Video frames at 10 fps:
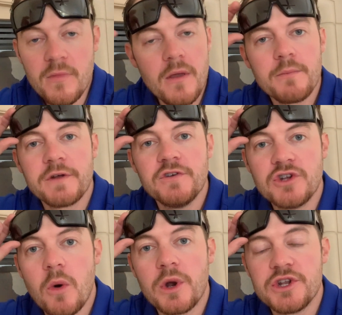But if you
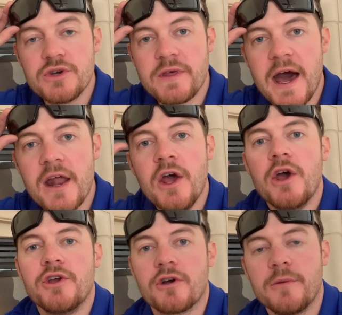don't want to do that,
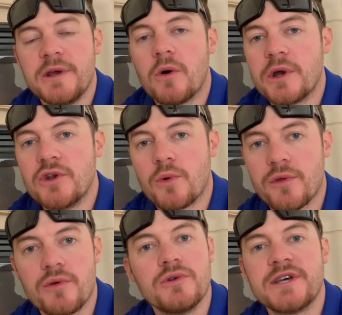you're going to be going north
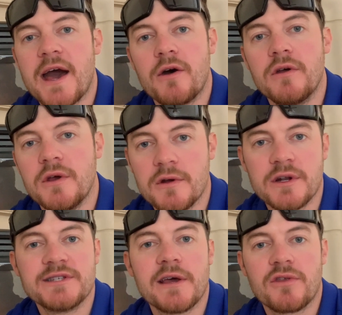through town. You're going
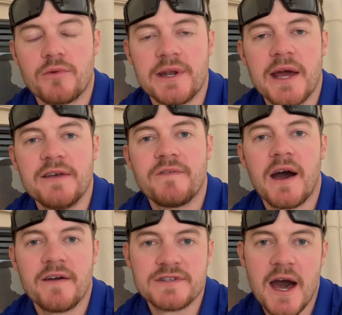to take
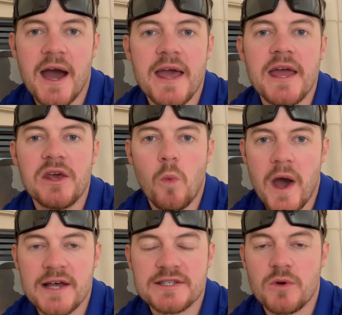395 to I-80
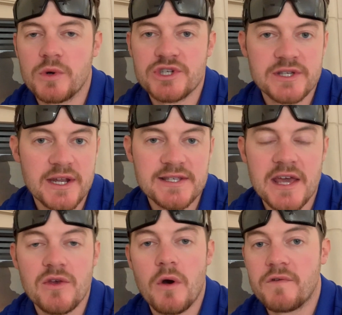West, which is going to
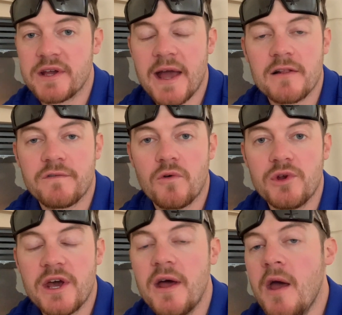take you over to
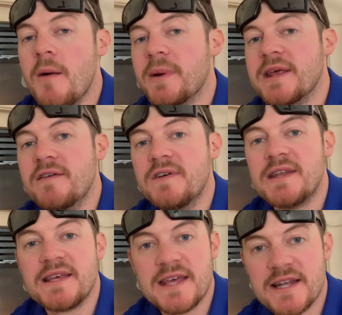California. But even to
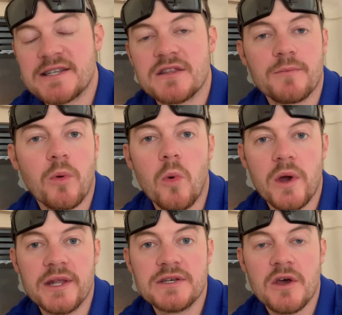get to the
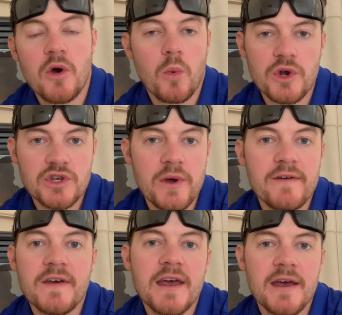point where you
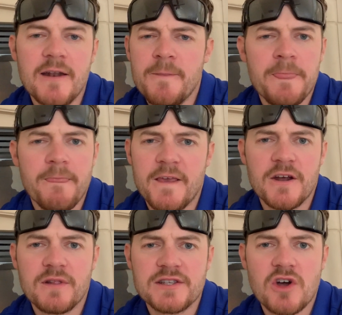have hit,
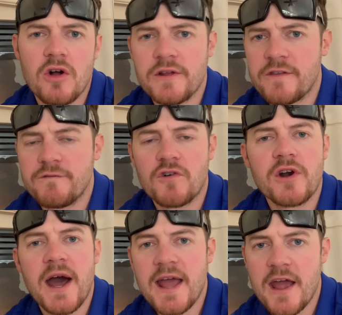let's call it the
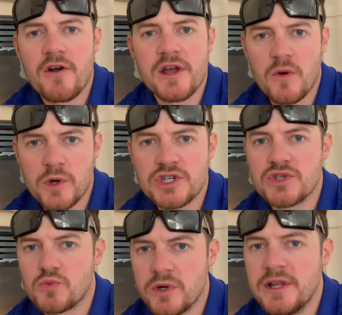Verdi area, which
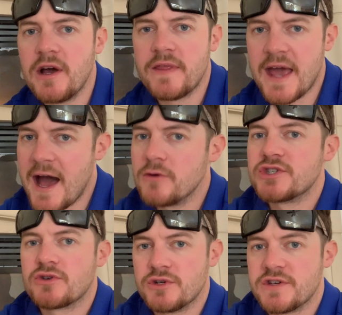is really on the
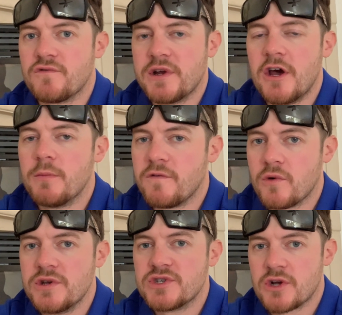outskirts of Reno before
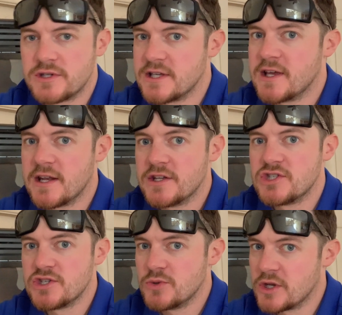you start to get
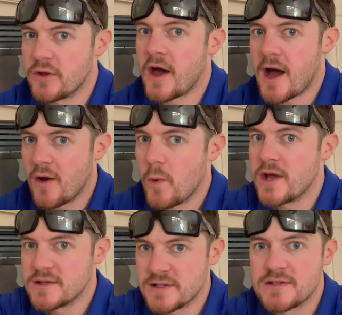into, the
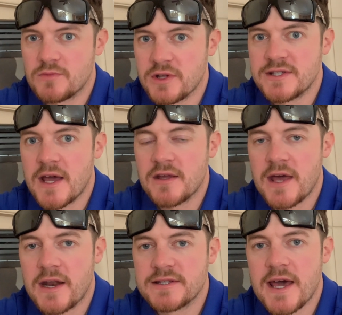highway that's really taking you
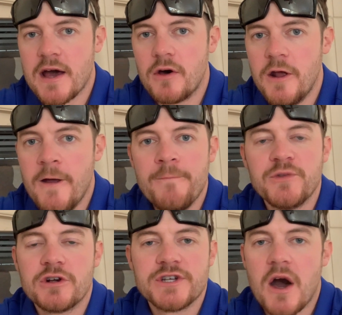out of town,
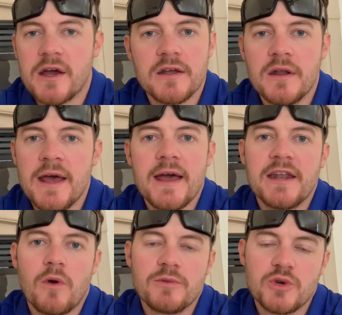you're talking
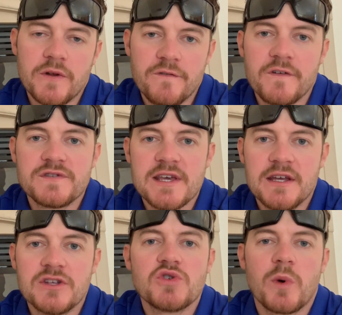anywhere between
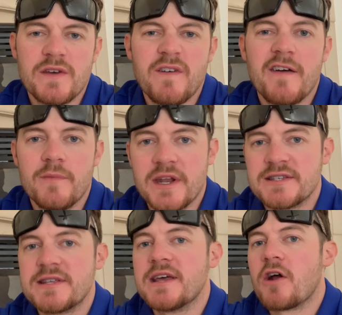15 and 25
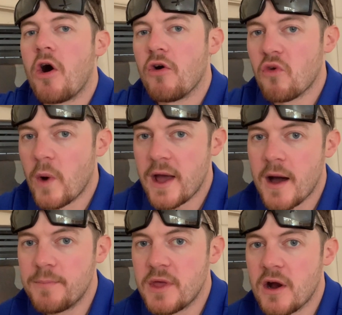minutes to get all the way
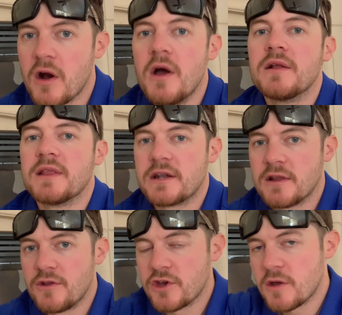up there, let
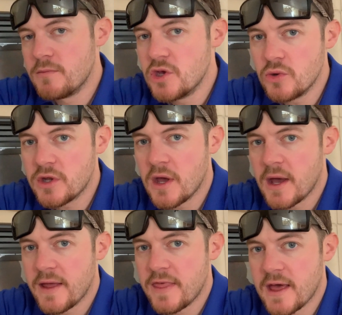alone the commute
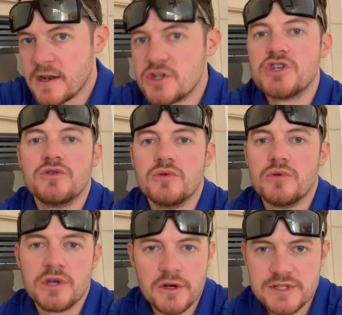then to,
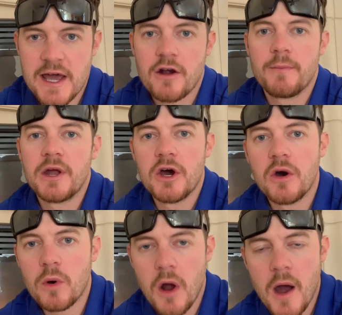Sacramento
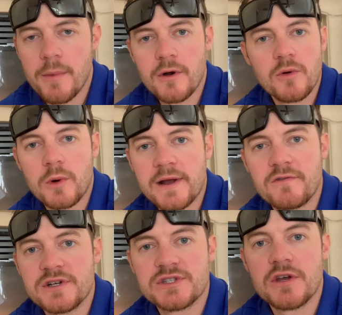or Auburn or
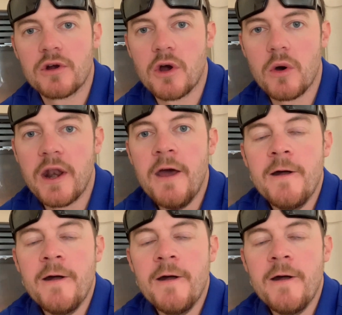whatever it is that you're going.